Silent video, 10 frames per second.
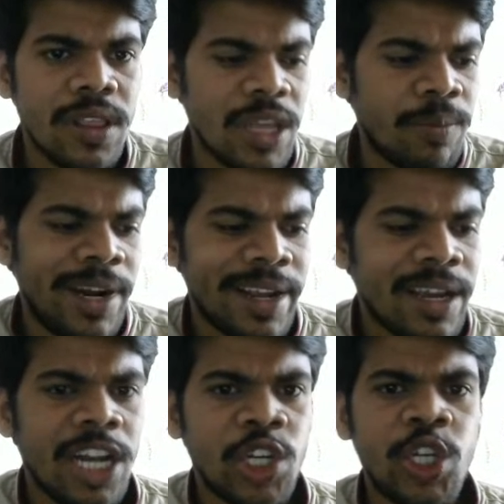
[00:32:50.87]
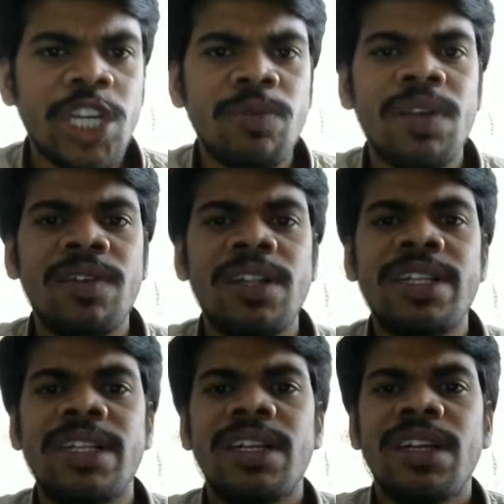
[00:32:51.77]
The blood calcium
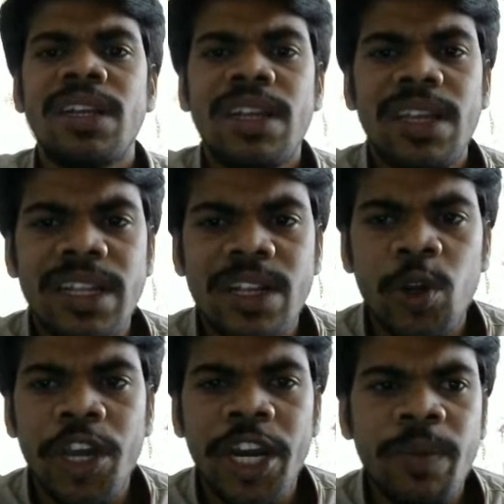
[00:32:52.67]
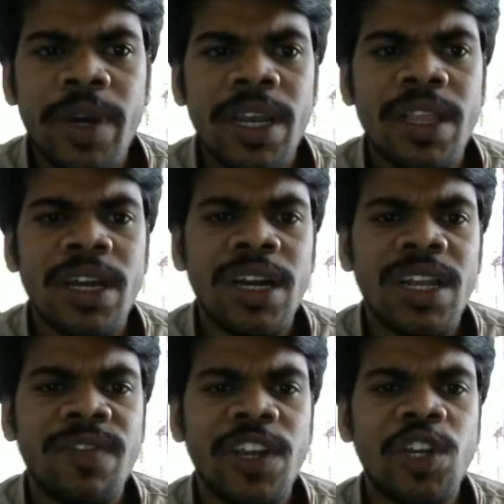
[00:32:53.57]
levels is lowered by the
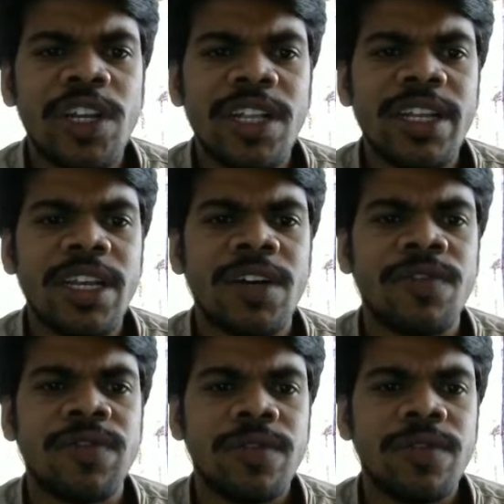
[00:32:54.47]
deficiency of.